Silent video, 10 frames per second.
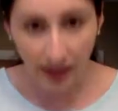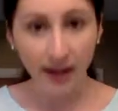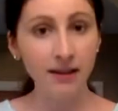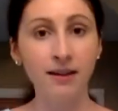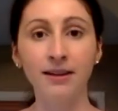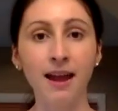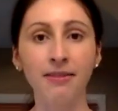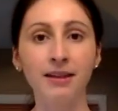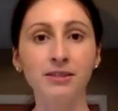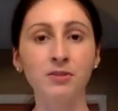okay? Again,
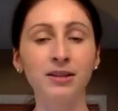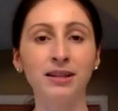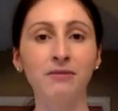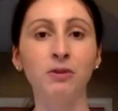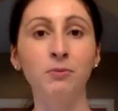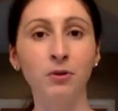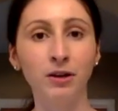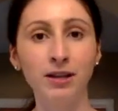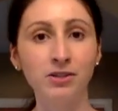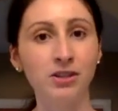that's going to give you more
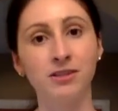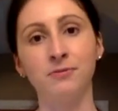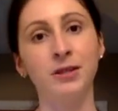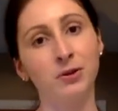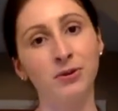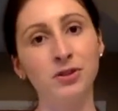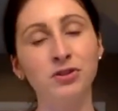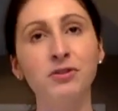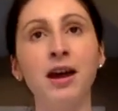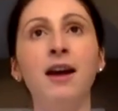inches, and we don't want to
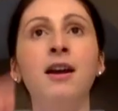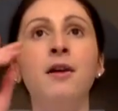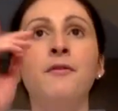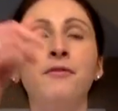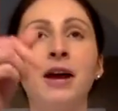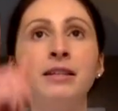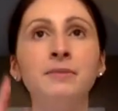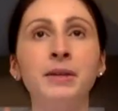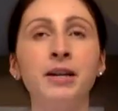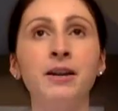do that. Find a
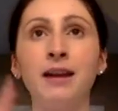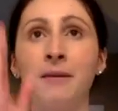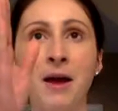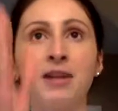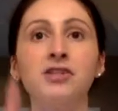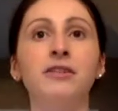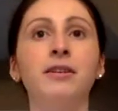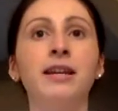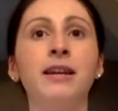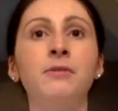mirror, and I'm actually
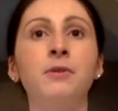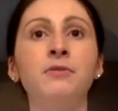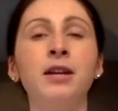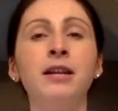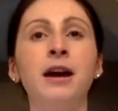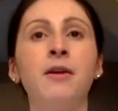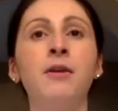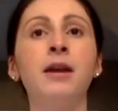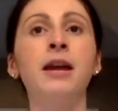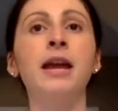looking in one right now,
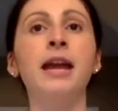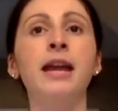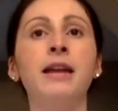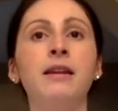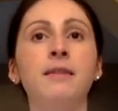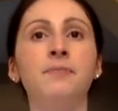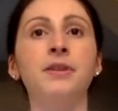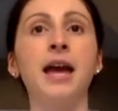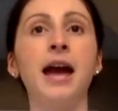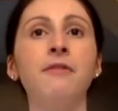and
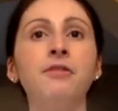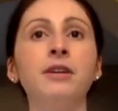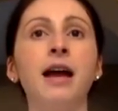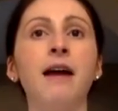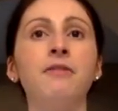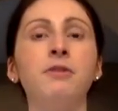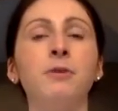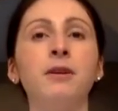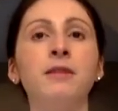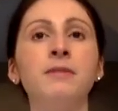have the
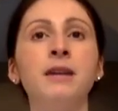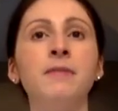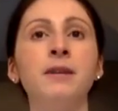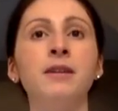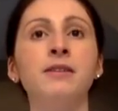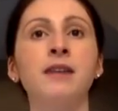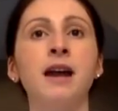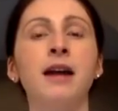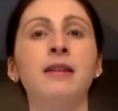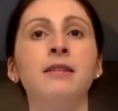one arm down by your
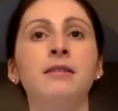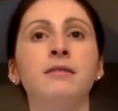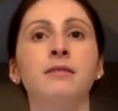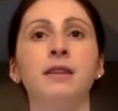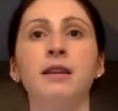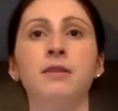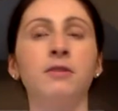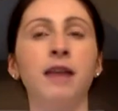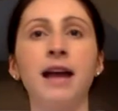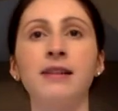side in a
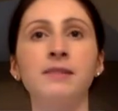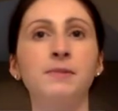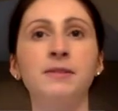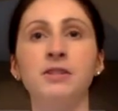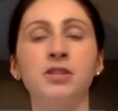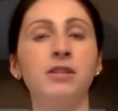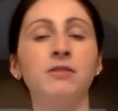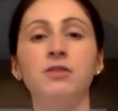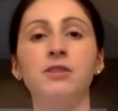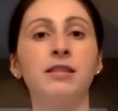relaxed position.
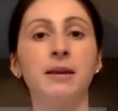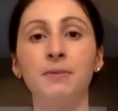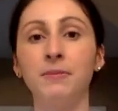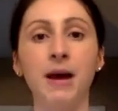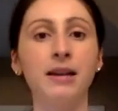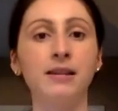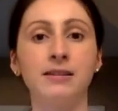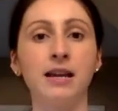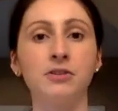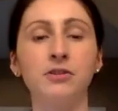Just keep your body as
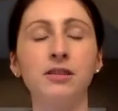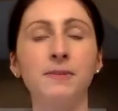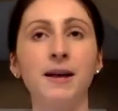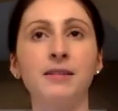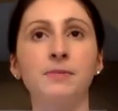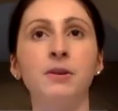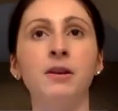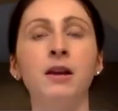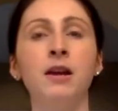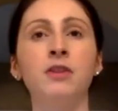natural as possible.
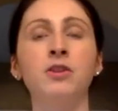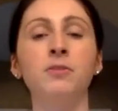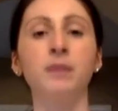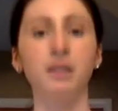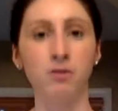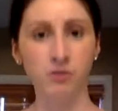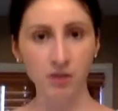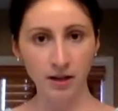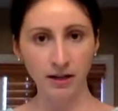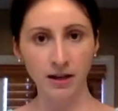Don't be,
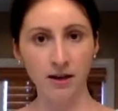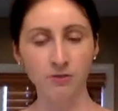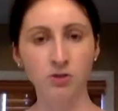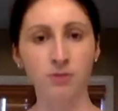sucking out,